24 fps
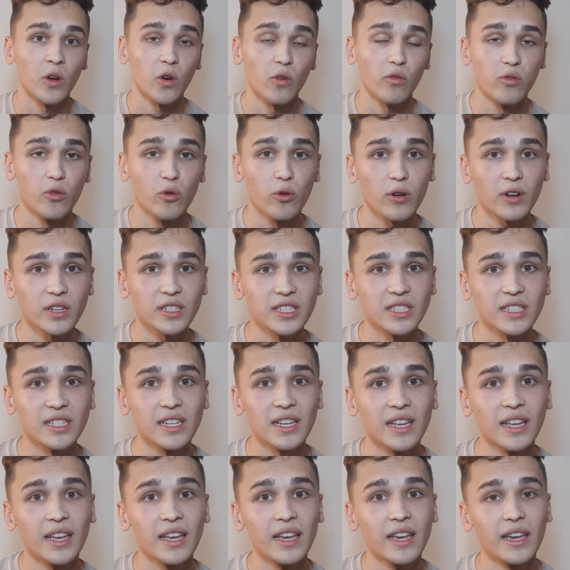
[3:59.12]
Of course,
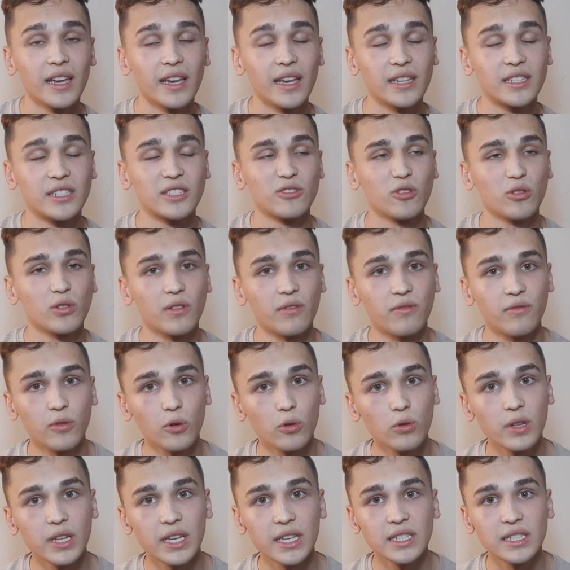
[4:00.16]
it's not a
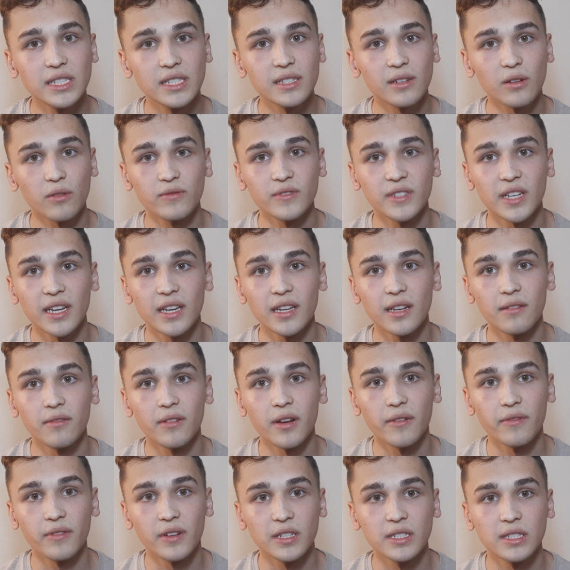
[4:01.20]
full list of negative
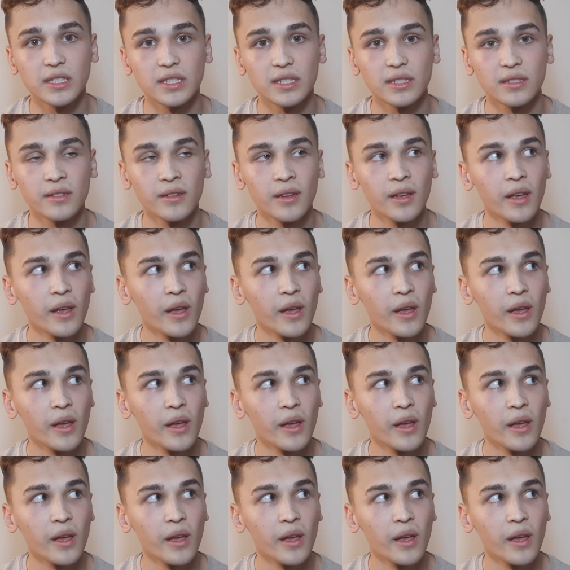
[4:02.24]
effects.